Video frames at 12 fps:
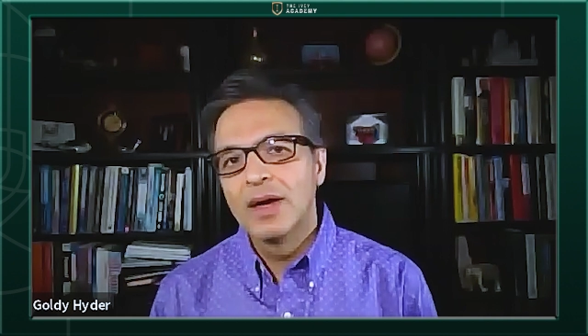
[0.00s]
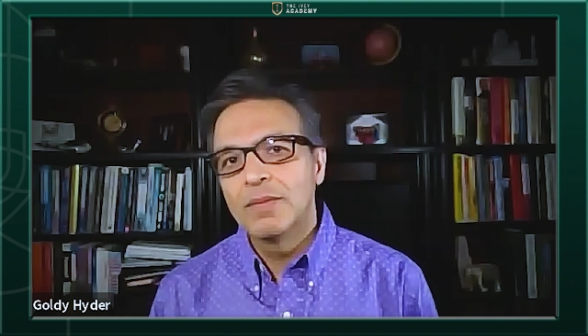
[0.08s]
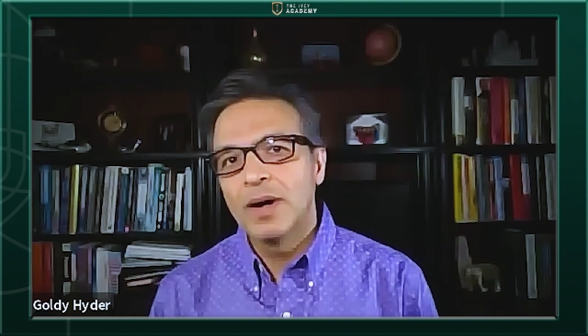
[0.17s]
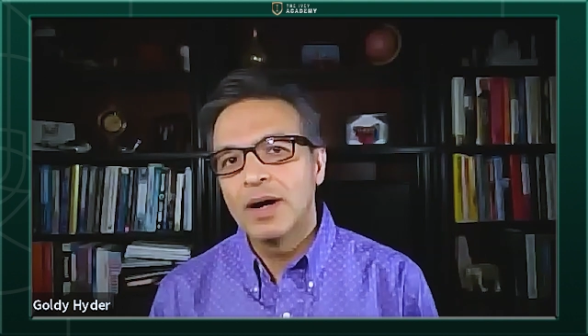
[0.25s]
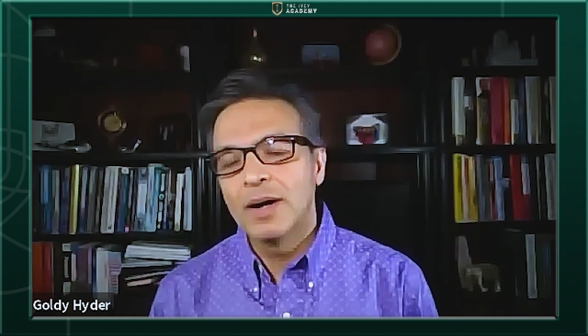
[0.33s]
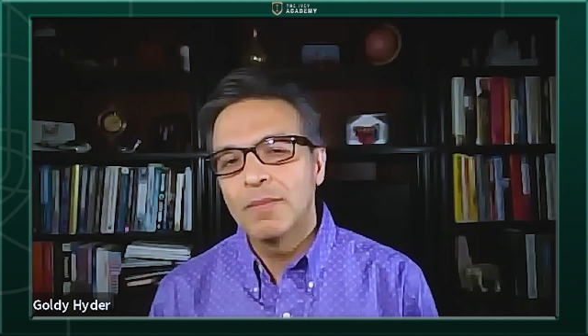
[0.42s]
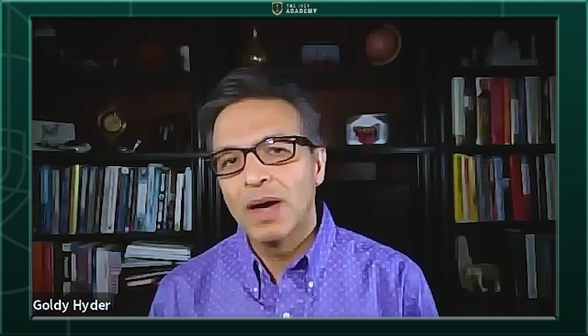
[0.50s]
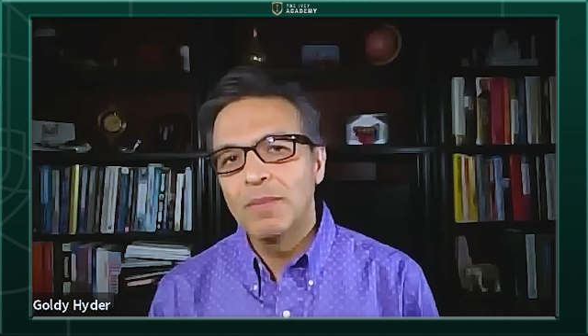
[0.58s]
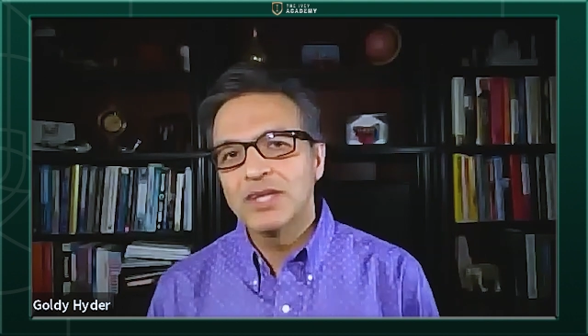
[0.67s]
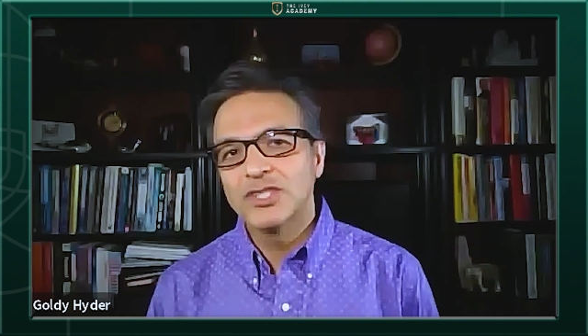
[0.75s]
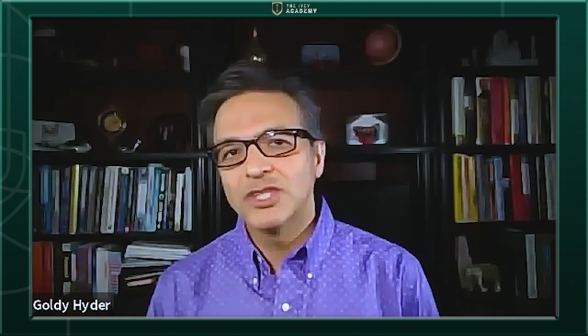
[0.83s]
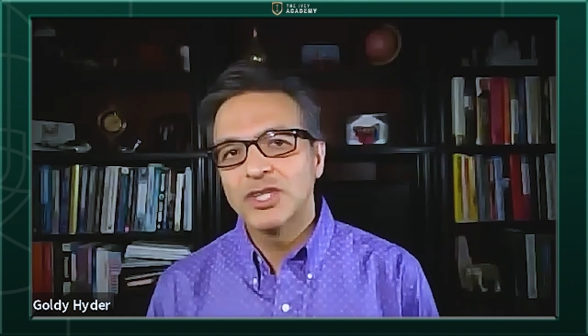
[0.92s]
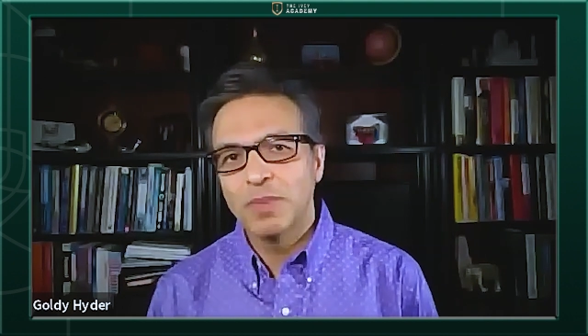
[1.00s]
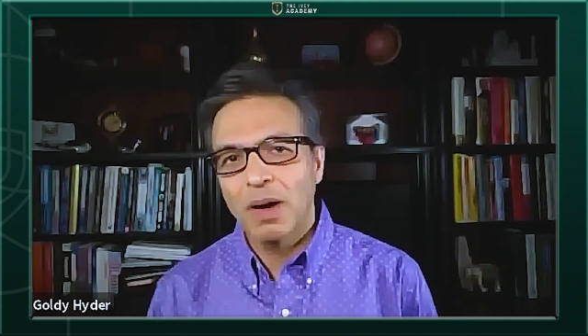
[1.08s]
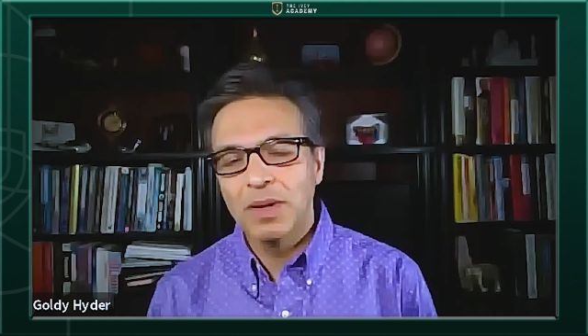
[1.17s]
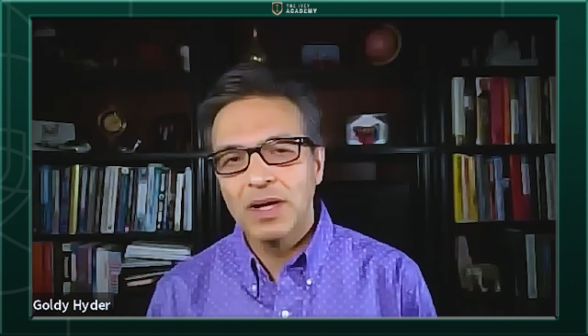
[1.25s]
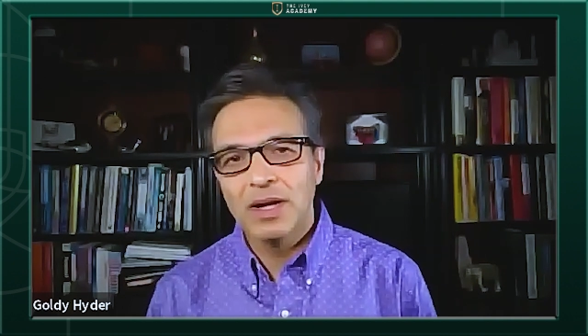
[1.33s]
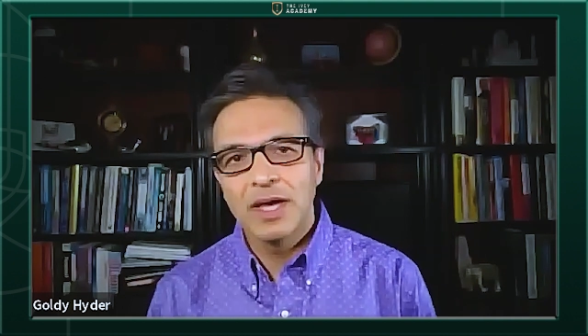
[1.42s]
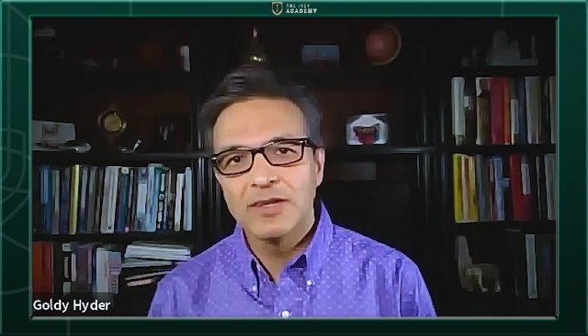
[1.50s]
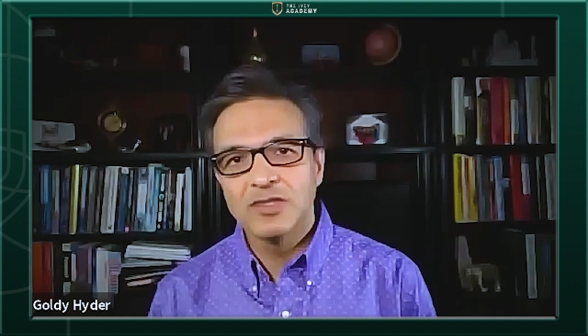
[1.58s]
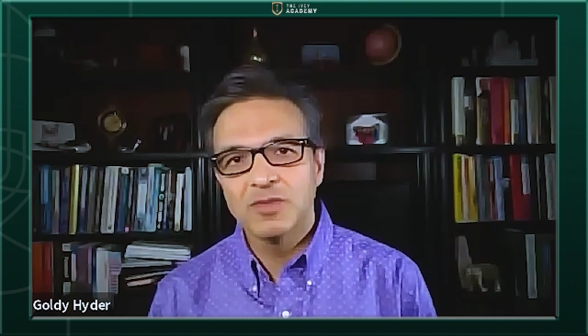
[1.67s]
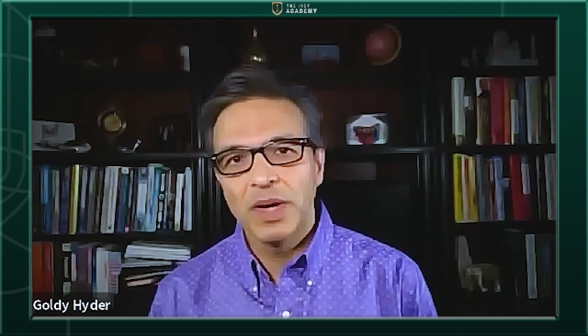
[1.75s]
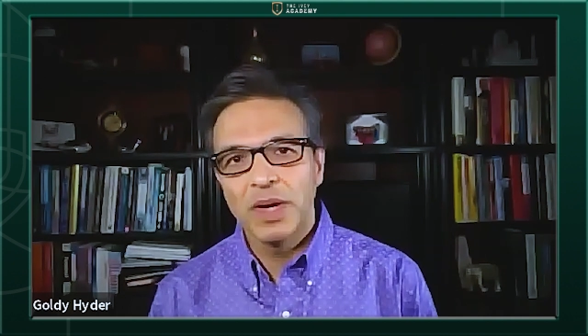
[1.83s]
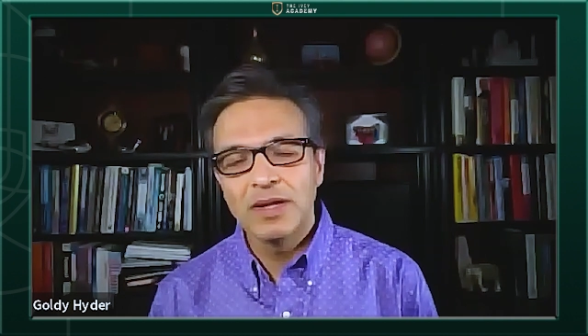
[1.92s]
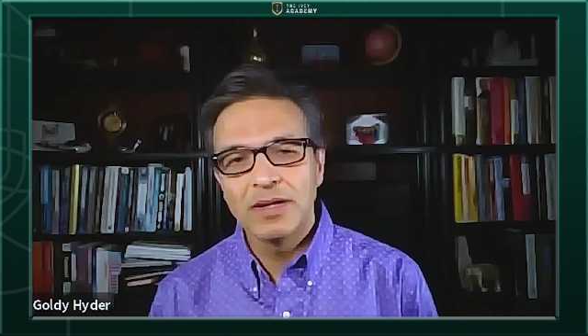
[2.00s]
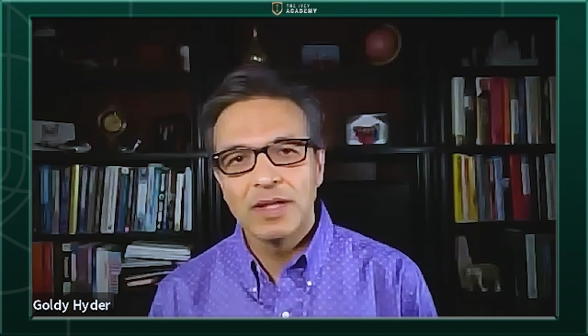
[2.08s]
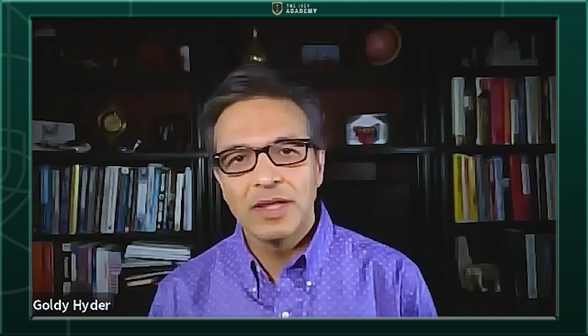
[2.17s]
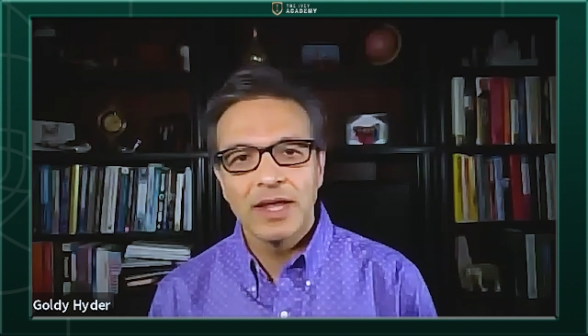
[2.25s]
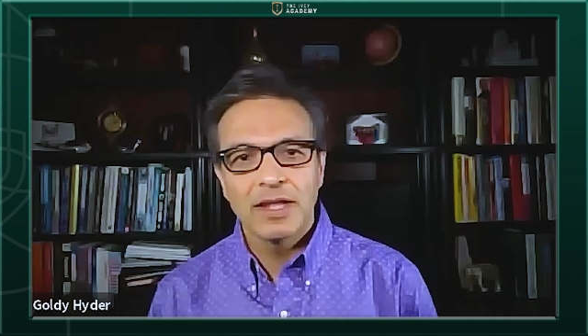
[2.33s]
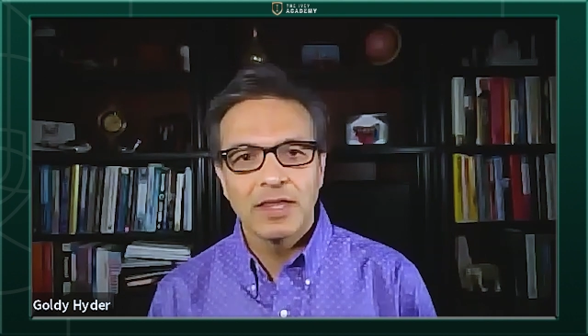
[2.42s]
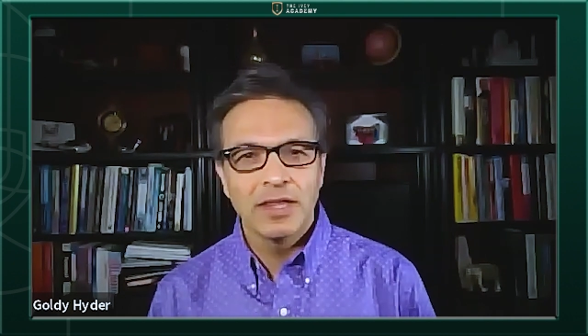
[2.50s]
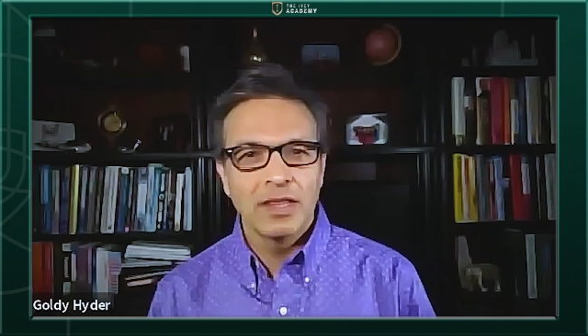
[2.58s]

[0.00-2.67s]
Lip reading: My message publicly has been that